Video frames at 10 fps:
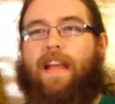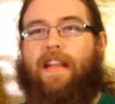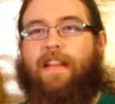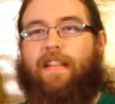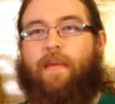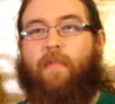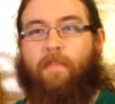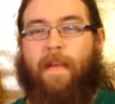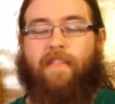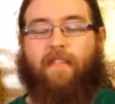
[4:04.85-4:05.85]
and
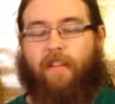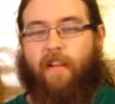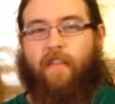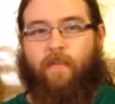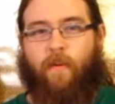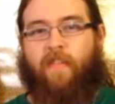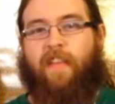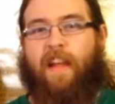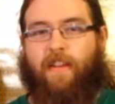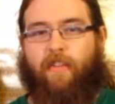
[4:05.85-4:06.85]
it was basically the Lost
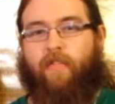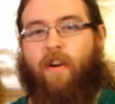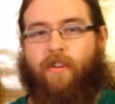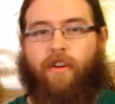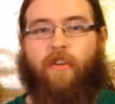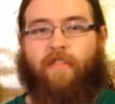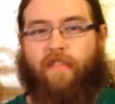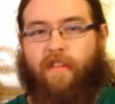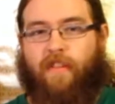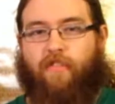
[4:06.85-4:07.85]
Woods. You had your wrong
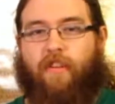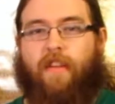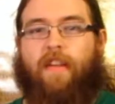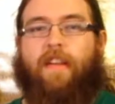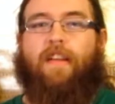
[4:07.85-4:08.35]
turns and such.